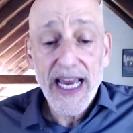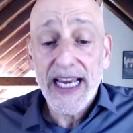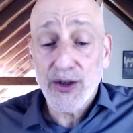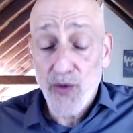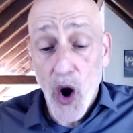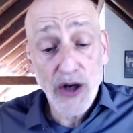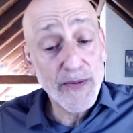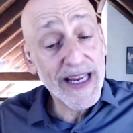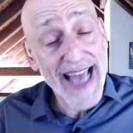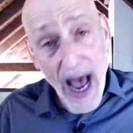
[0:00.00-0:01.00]
It's wrong to
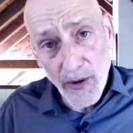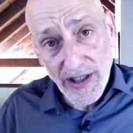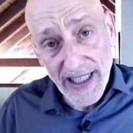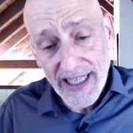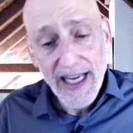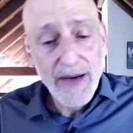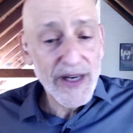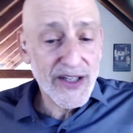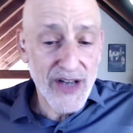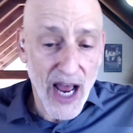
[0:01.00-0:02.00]
be cowardly, but
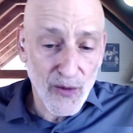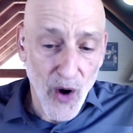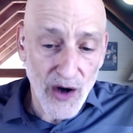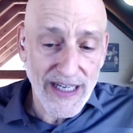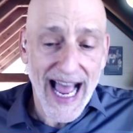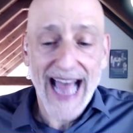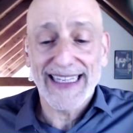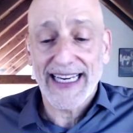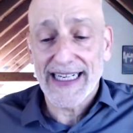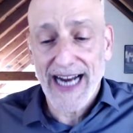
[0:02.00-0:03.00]
it's not wrong to act like a